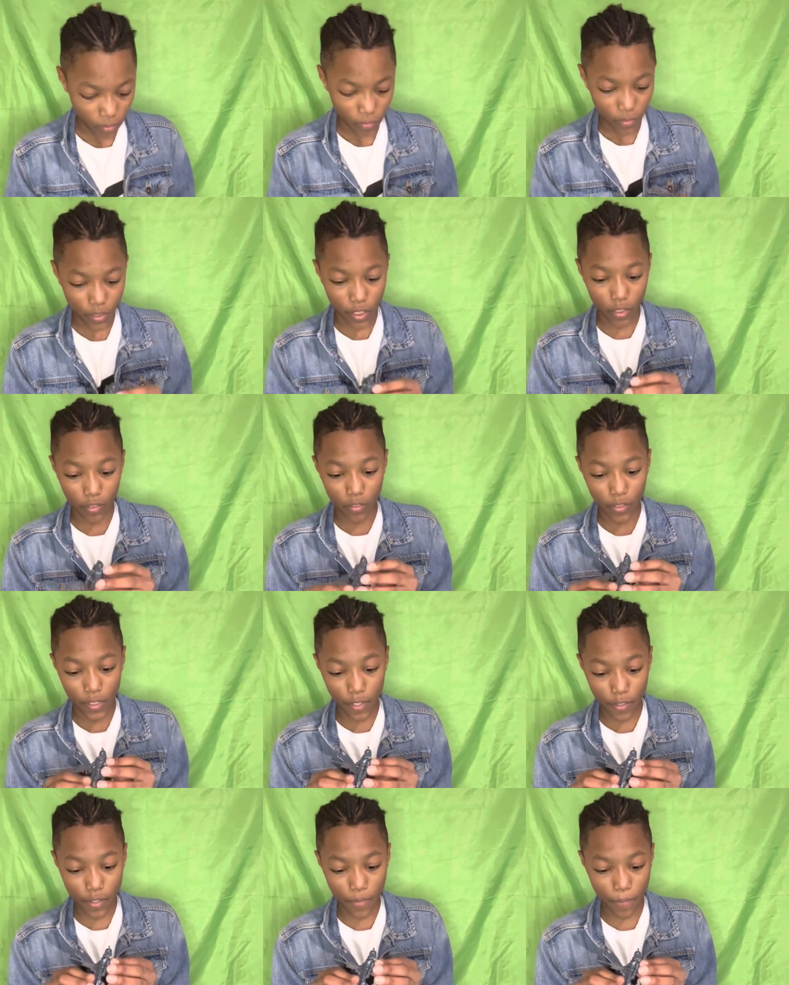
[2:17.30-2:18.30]
So
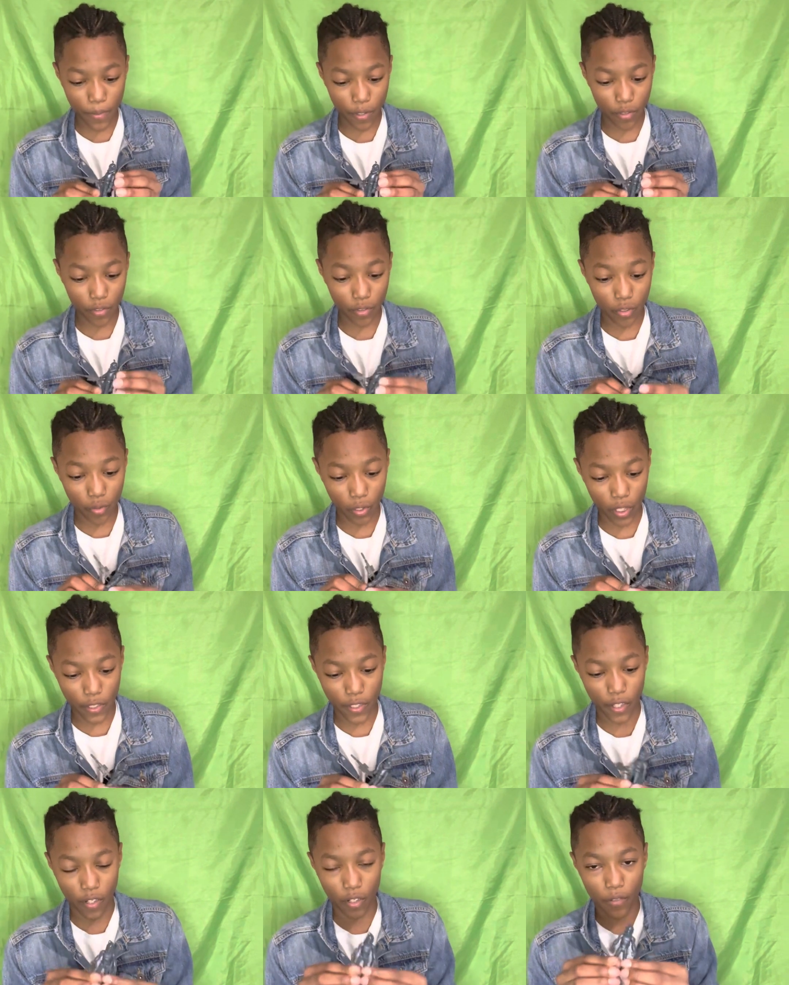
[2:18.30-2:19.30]
here's Imperial
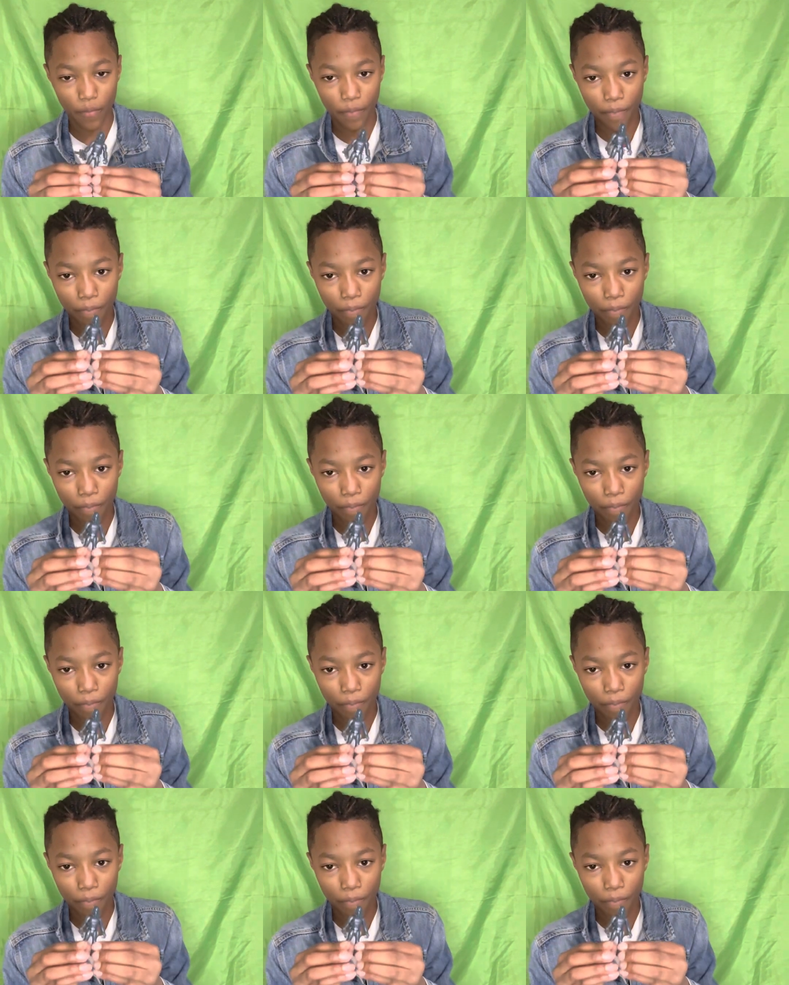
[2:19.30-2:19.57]
Crosshair.